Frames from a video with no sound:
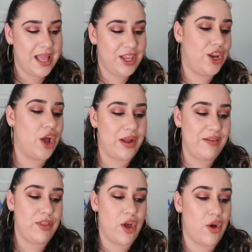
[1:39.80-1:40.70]
you know,
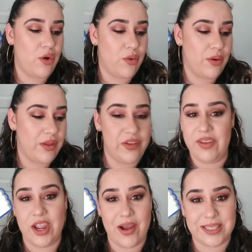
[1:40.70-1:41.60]
even though the
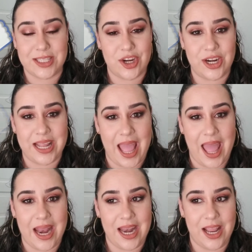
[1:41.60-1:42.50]
video hasn't started
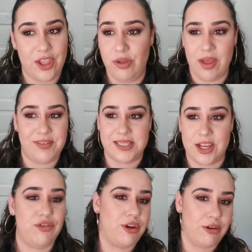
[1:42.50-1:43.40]
yet, you love this
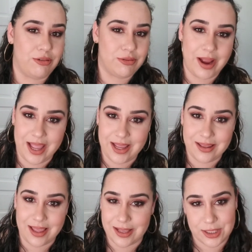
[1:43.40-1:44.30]
intro, right?
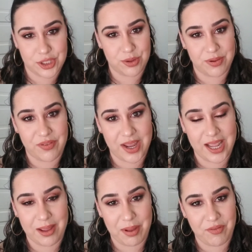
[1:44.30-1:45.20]
Like it's super
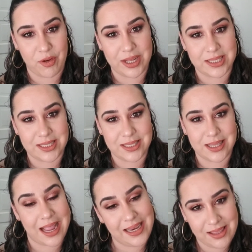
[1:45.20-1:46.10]
funny, my voice,
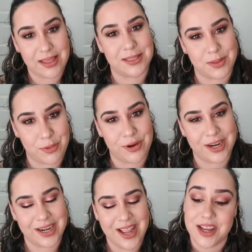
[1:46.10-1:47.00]
I need the
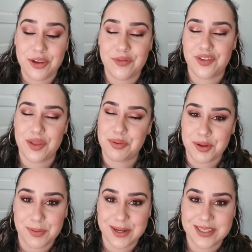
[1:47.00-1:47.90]
support. Stay tuned for the
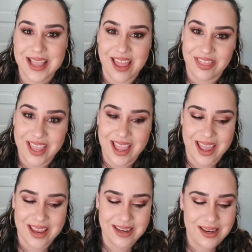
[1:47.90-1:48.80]
bloopers at the
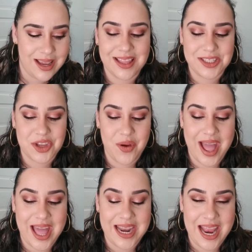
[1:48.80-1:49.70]
end. Let's go
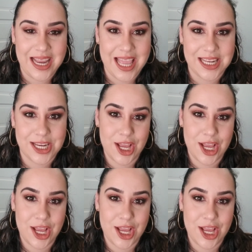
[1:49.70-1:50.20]
ahead and get